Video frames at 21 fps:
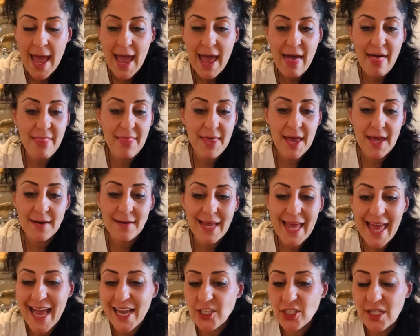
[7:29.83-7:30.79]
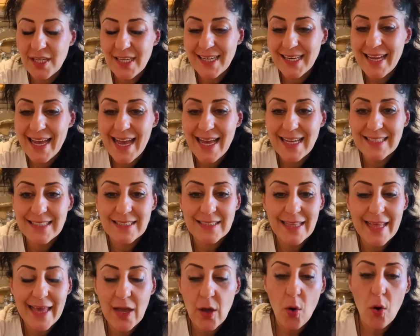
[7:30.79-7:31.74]
And then actually it has
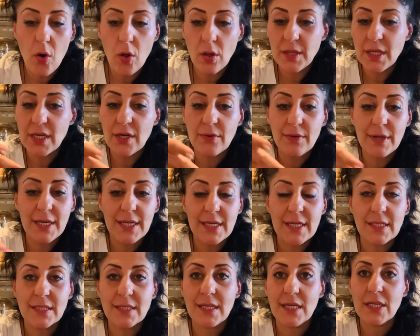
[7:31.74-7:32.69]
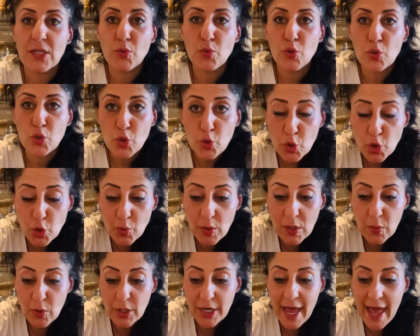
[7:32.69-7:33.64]
like all the ingredients that it
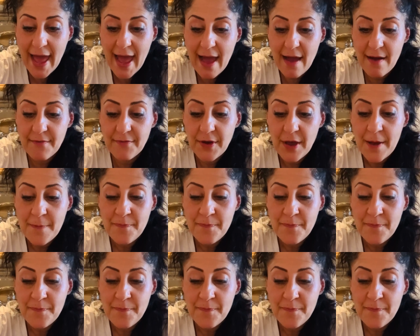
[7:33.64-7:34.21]
usually would have.